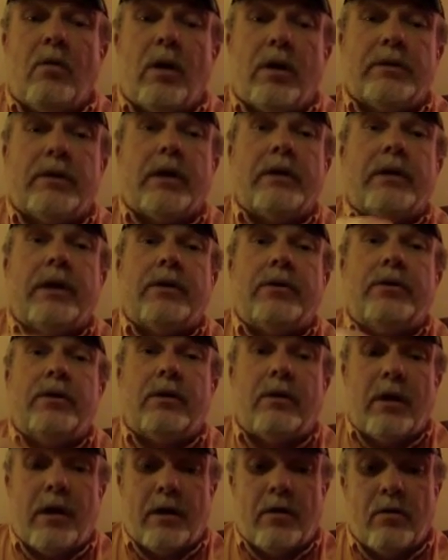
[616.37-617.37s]
Watch out,
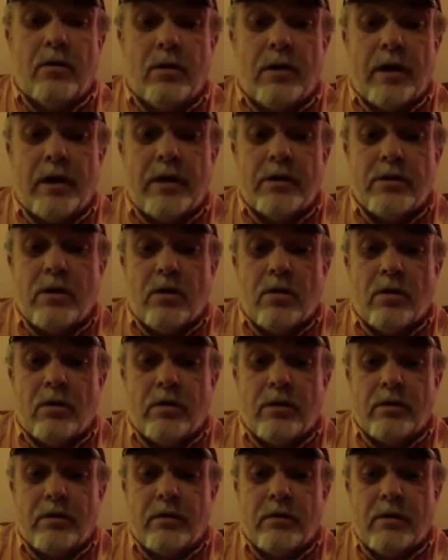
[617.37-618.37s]
that hook is
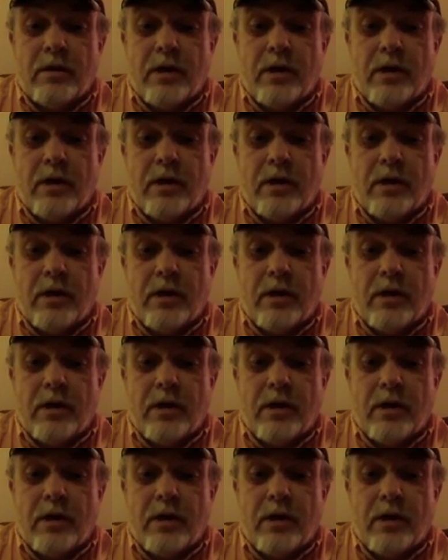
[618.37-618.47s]
hard.